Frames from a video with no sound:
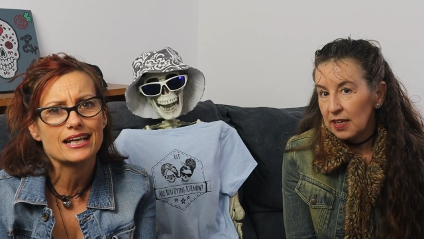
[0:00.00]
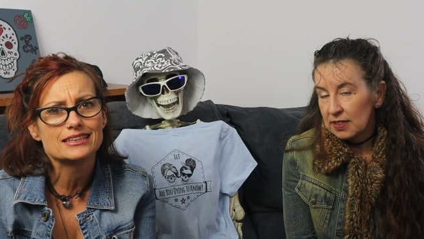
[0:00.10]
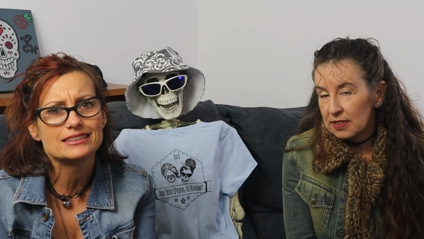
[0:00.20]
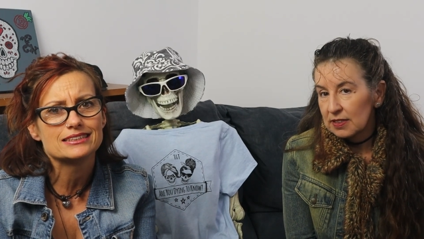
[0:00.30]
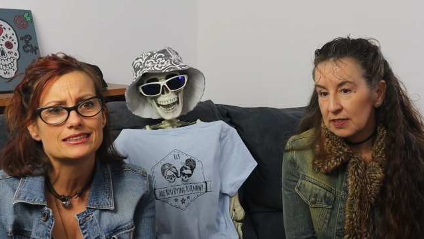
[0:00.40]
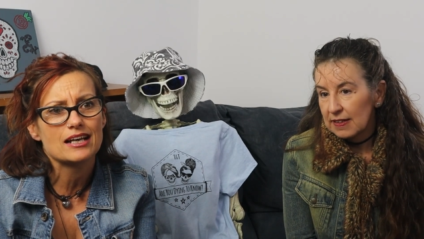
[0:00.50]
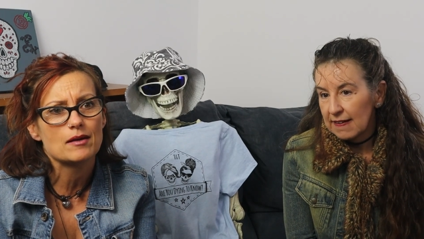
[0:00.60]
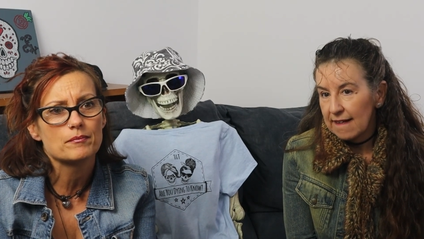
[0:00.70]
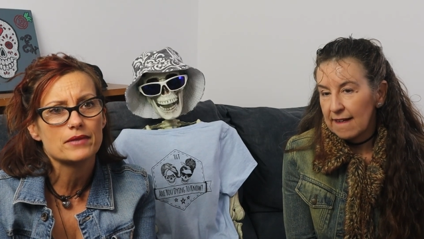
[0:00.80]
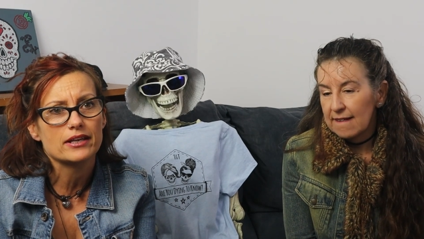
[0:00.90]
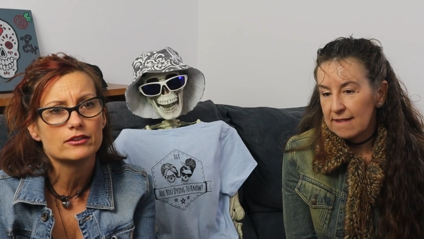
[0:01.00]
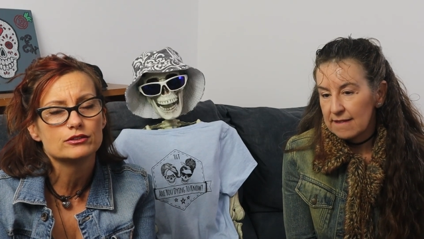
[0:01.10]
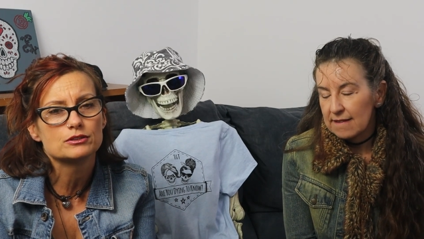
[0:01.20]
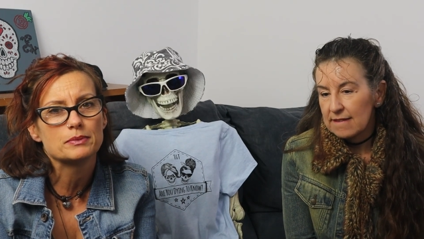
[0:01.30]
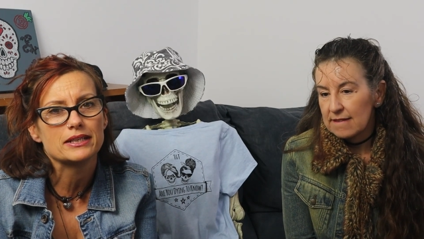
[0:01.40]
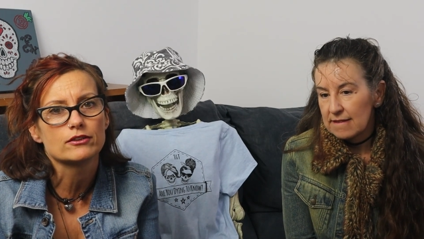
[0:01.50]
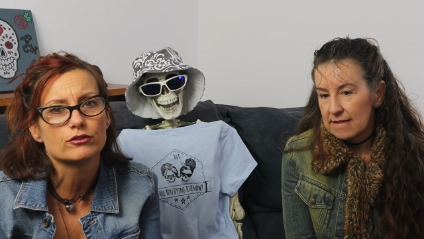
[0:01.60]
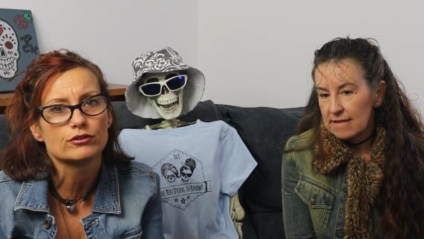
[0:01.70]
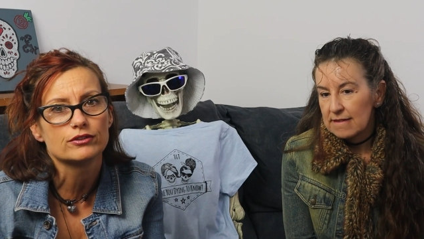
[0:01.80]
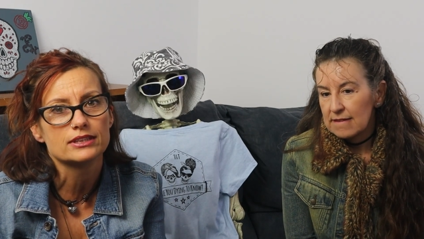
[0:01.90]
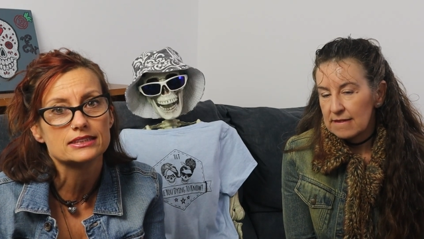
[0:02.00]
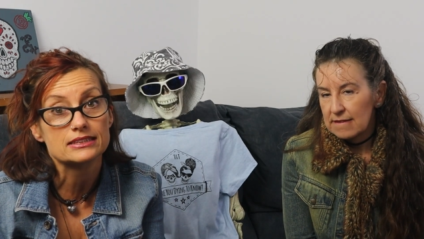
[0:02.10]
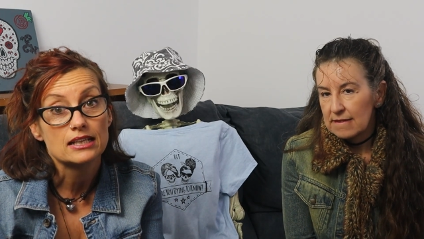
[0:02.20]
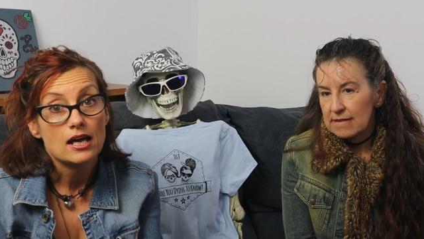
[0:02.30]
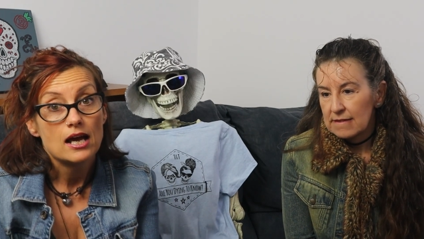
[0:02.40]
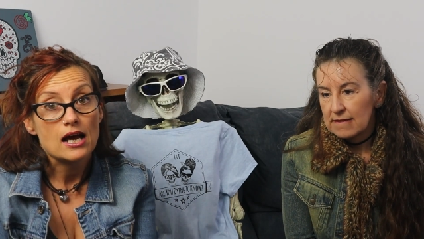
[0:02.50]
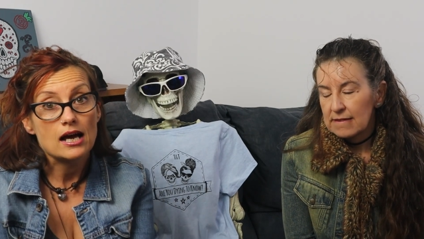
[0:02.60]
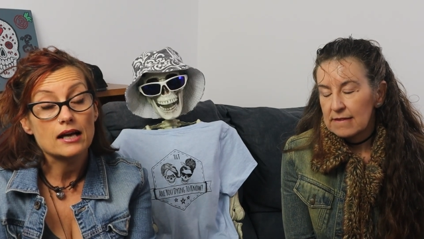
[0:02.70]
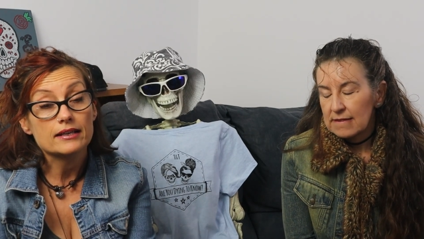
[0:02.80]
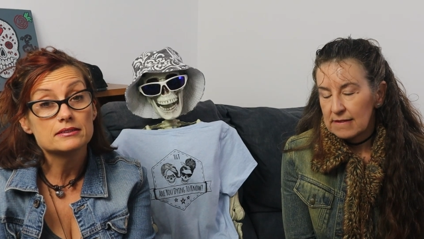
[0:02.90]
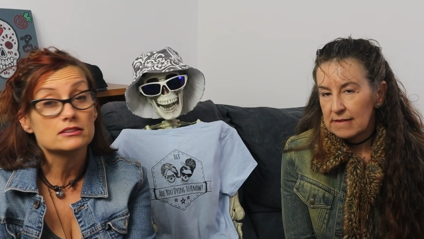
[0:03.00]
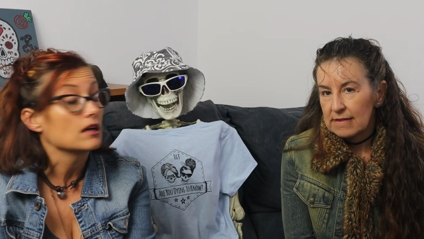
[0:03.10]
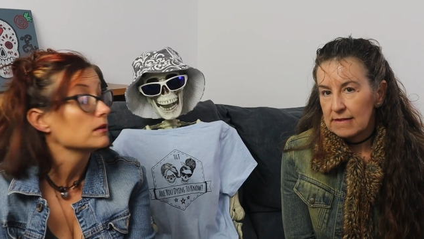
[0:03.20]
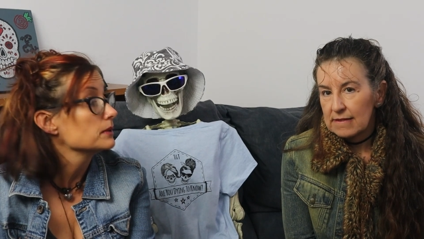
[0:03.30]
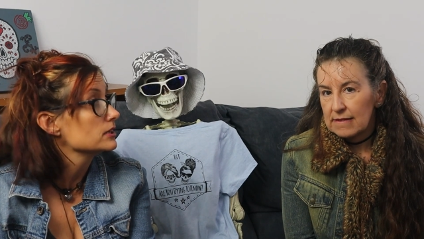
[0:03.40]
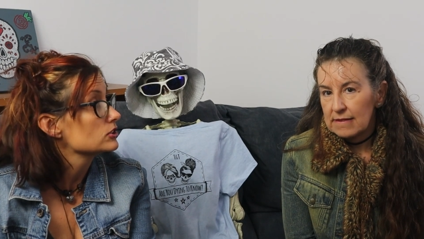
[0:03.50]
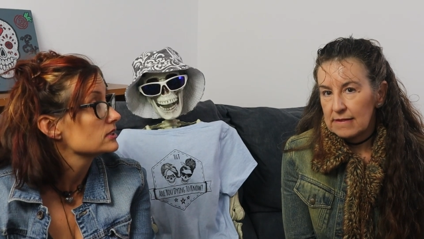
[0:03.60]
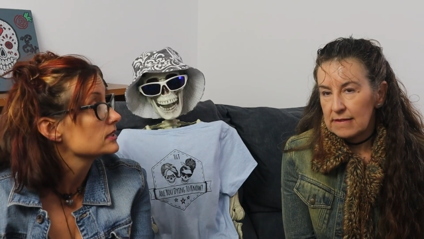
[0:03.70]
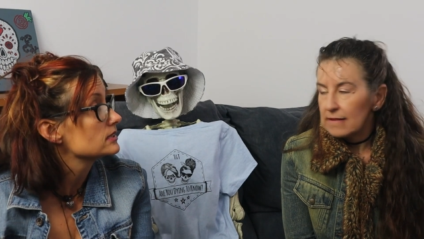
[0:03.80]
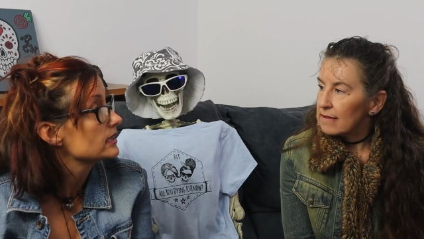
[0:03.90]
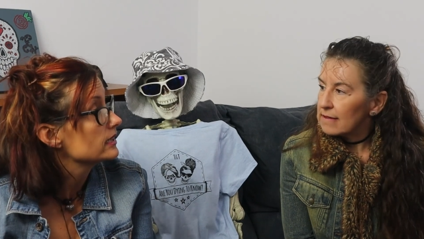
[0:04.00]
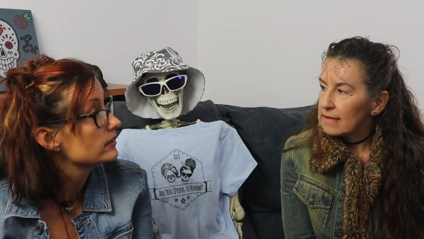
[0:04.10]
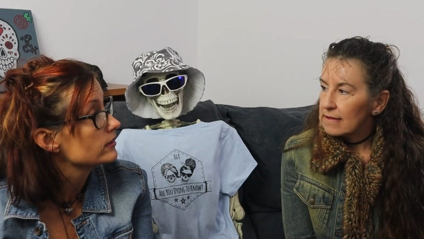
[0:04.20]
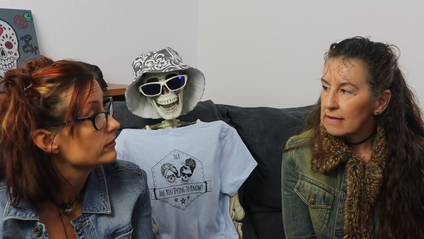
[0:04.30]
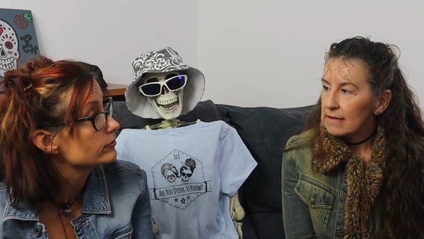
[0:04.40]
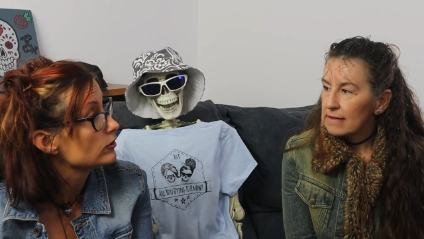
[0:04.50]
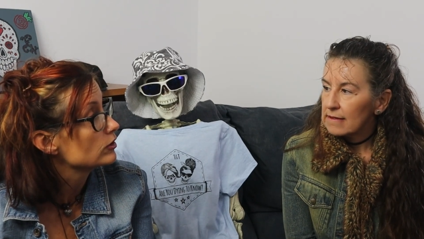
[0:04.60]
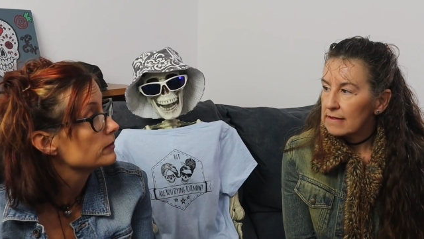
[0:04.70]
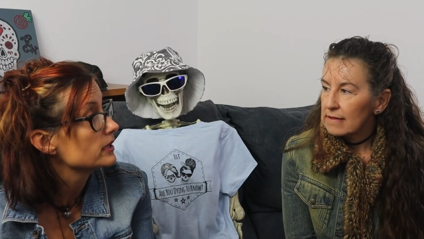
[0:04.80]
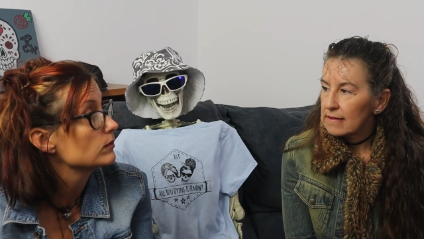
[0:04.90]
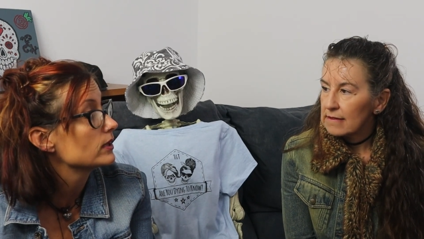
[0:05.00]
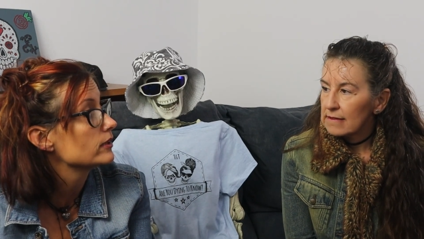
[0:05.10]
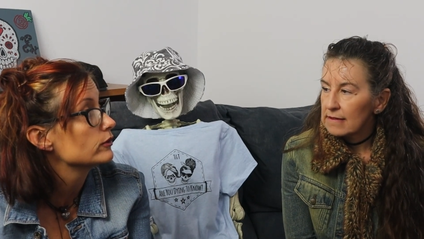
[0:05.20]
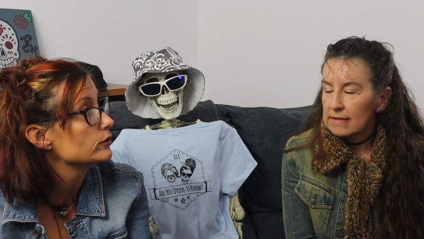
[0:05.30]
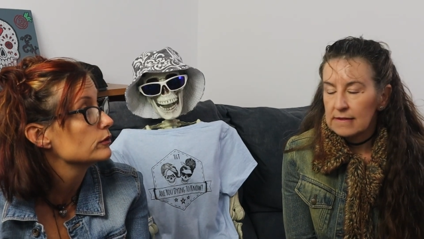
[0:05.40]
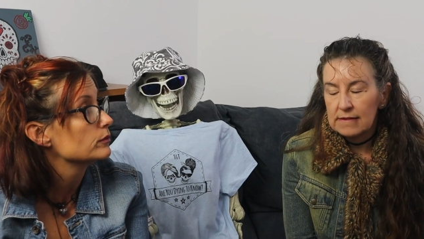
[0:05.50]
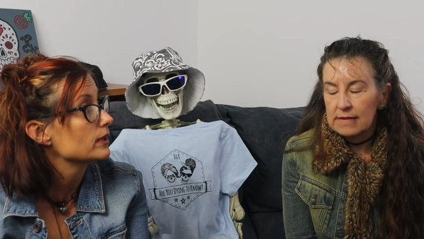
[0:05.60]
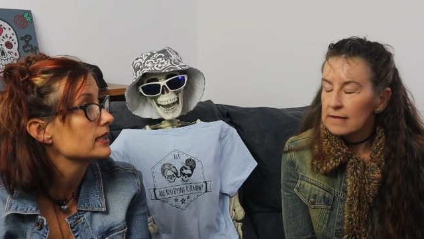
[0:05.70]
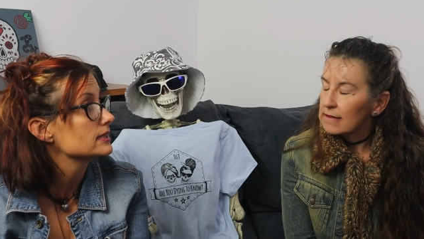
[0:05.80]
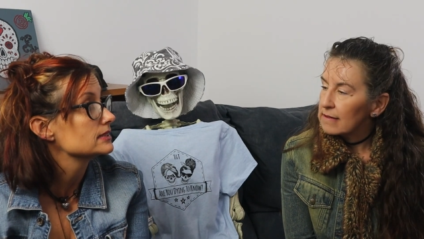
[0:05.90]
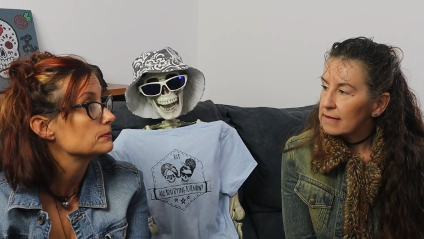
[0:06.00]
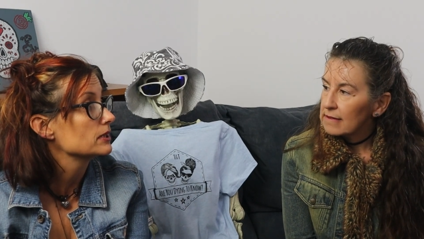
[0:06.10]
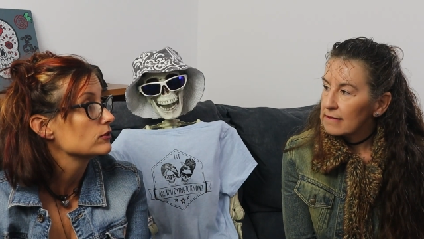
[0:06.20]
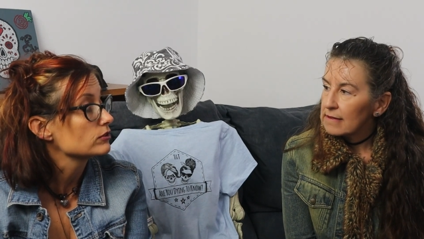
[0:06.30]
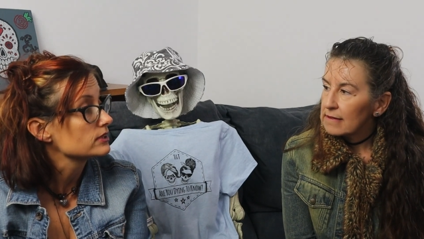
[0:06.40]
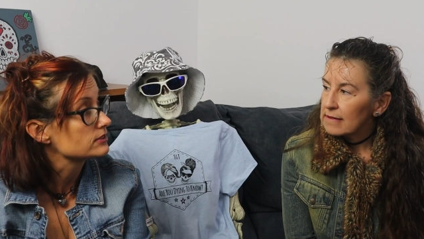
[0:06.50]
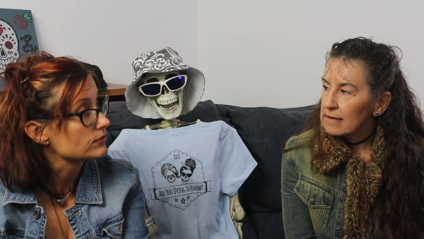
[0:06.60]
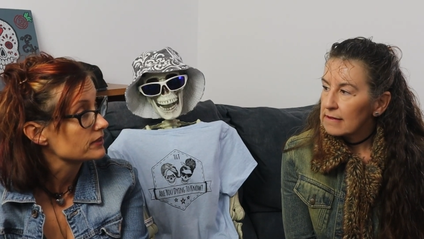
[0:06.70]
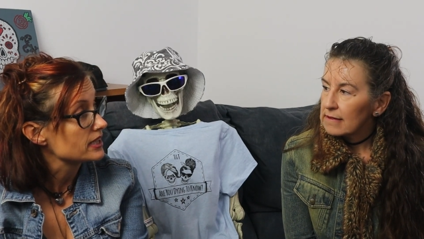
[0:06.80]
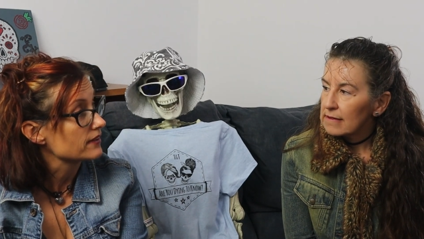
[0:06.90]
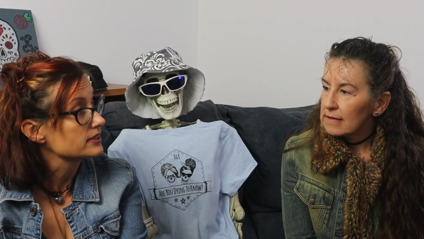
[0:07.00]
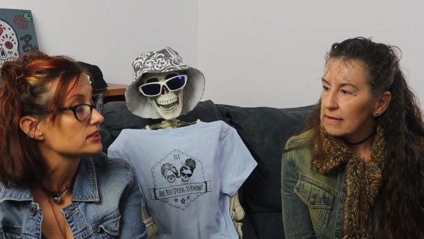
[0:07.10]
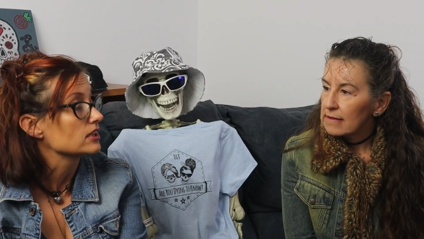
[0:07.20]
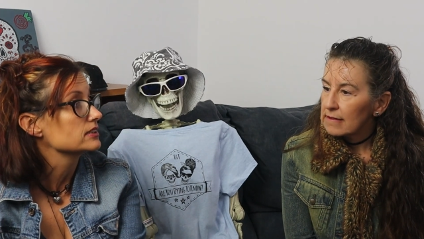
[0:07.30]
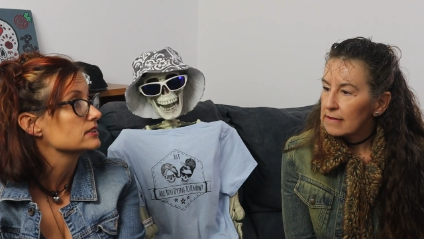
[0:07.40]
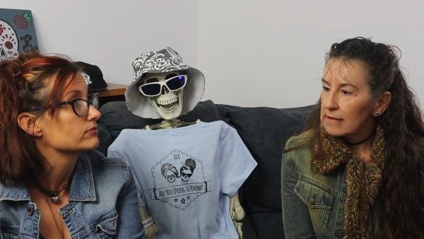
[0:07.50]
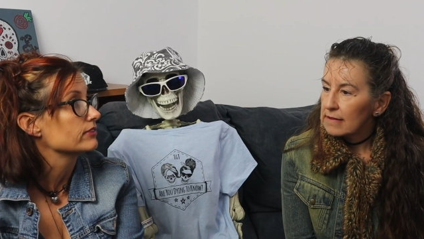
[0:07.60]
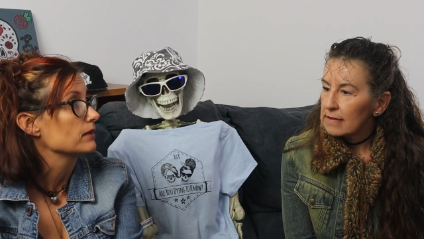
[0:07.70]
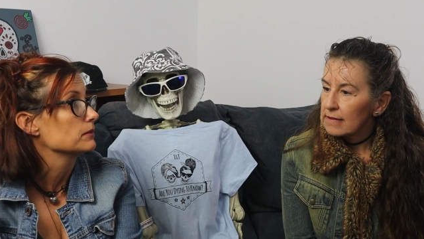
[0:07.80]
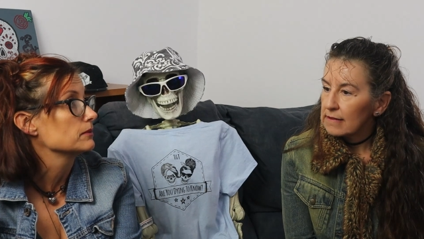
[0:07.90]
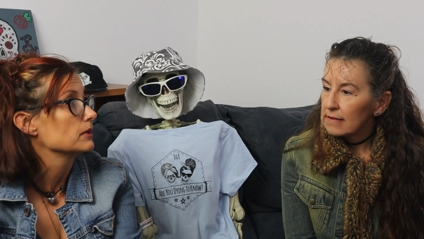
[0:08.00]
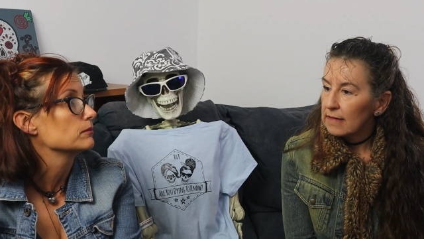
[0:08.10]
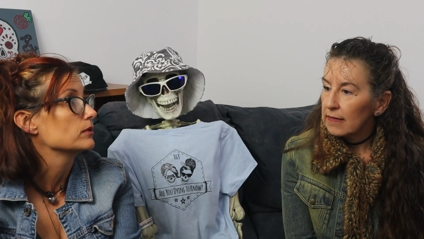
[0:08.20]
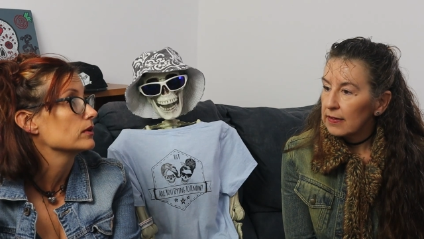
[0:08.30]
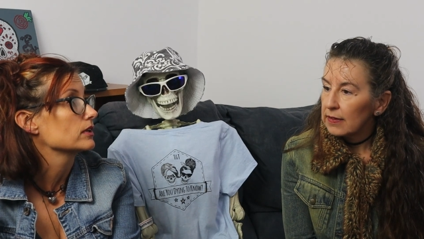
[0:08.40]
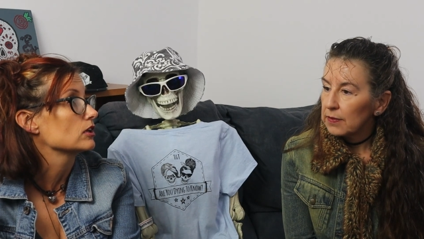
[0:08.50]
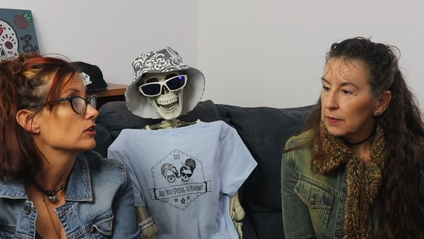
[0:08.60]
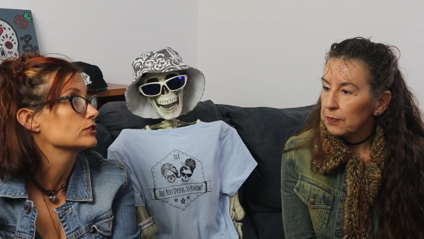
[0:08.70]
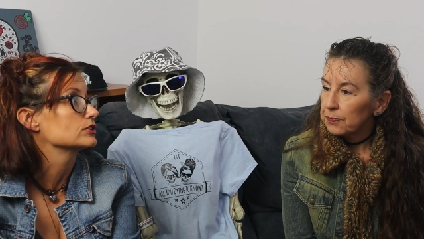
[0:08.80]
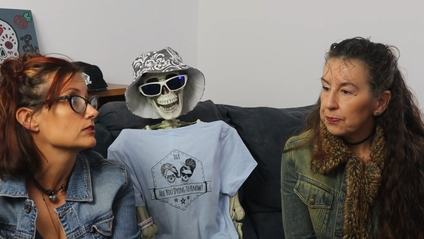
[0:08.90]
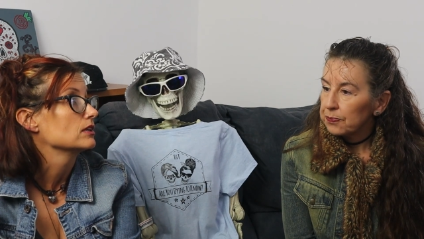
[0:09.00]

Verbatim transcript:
Speaker 1: and, um, and who's been through this, uh, in, I'd be interested to hear from anyone who has been through this from the other side as a family member, a close